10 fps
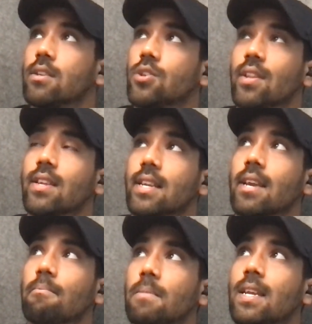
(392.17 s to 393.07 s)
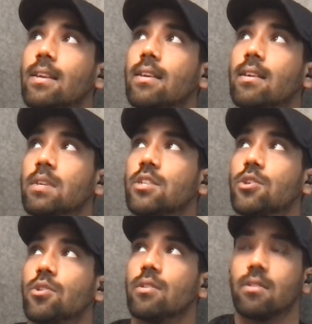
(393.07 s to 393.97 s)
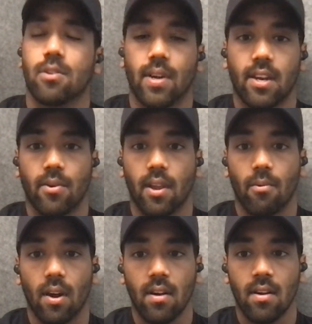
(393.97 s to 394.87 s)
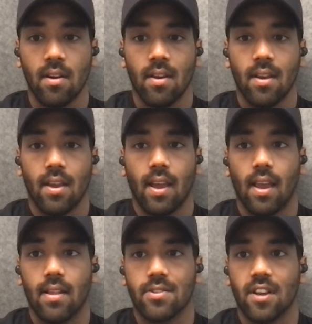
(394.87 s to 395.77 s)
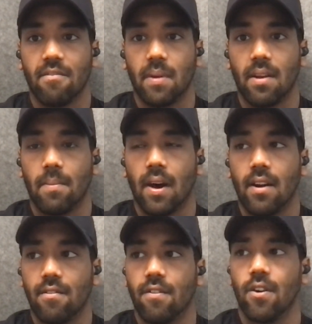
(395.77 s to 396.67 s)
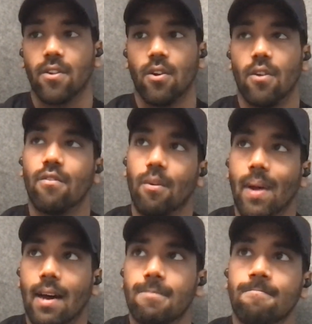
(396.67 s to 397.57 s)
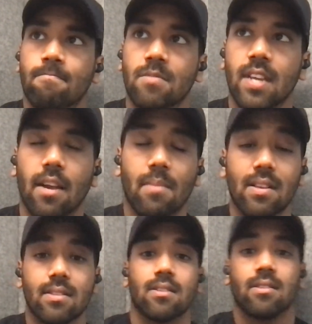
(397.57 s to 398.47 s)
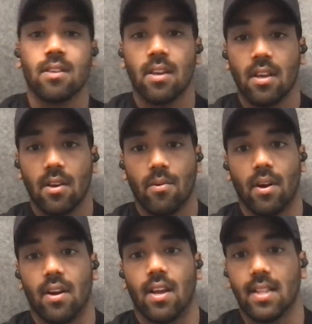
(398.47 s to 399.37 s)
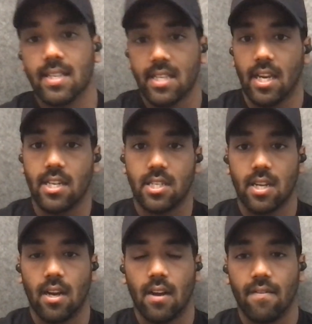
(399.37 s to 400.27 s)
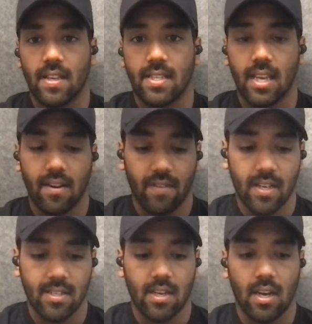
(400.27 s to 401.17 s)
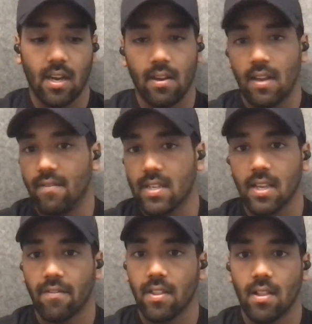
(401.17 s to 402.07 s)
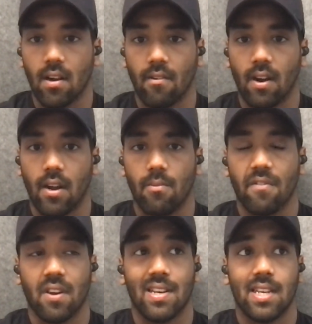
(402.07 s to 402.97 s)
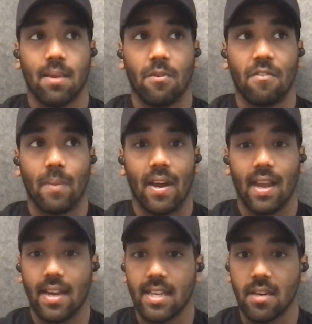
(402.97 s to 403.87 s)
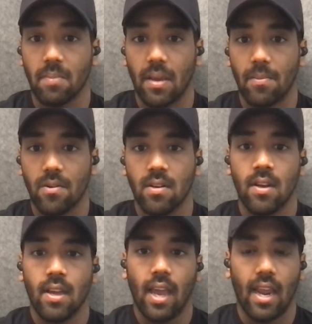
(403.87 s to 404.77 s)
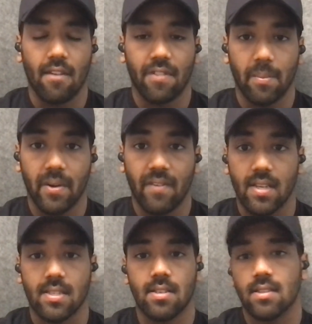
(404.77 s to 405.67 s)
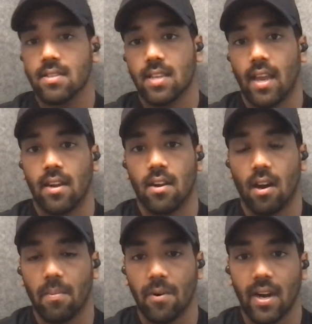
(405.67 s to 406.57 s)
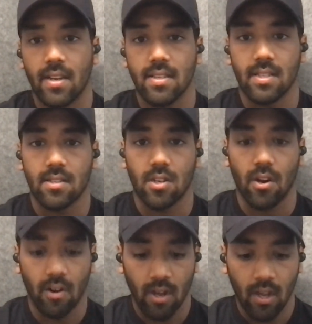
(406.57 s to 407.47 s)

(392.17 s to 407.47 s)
joined the team mid June 2021, and so I've been a part of Folklore for about 10 months. We're an early stage VC investor investing for the long run. We've got a team of about 18 people, 8 of them investors, 10 operators, and so